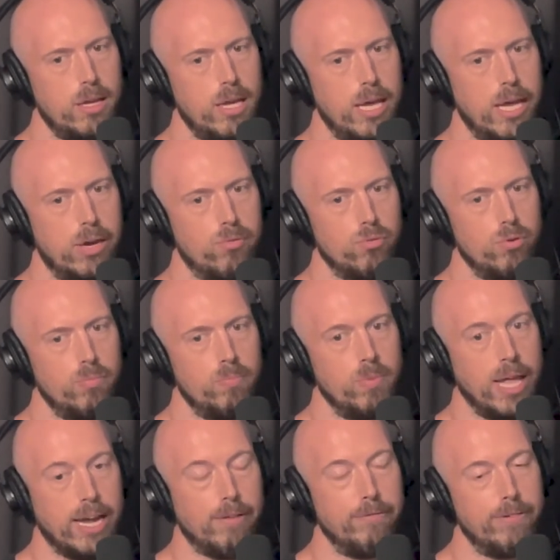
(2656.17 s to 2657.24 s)
a group,
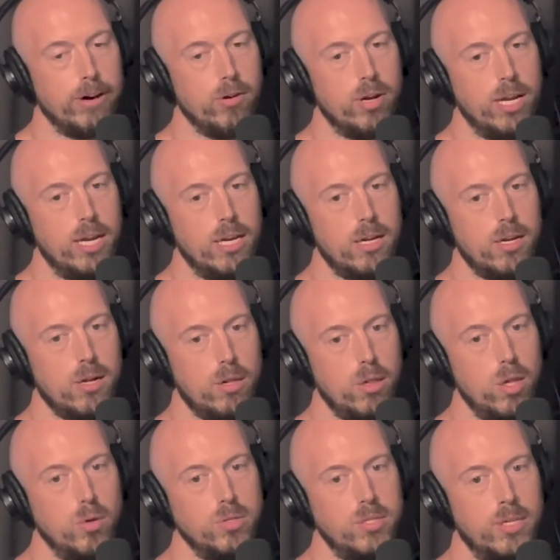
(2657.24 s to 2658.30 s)
like a very
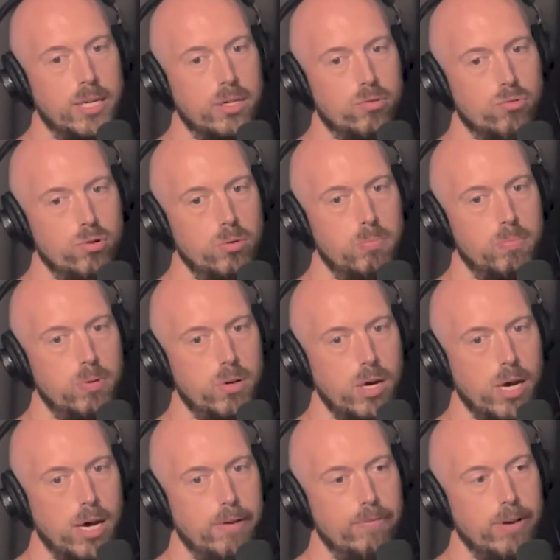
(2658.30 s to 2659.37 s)
close-knit group
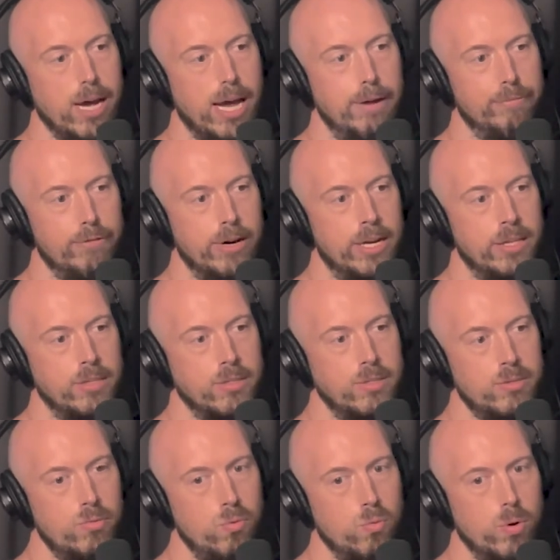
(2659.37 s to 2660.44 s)
of guy
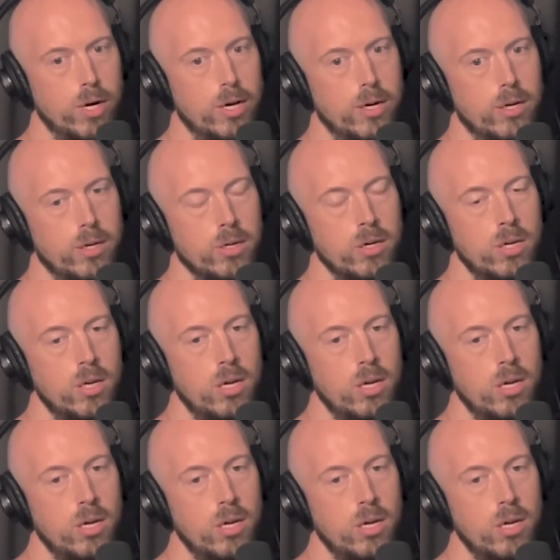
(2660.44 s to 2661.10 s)
friends where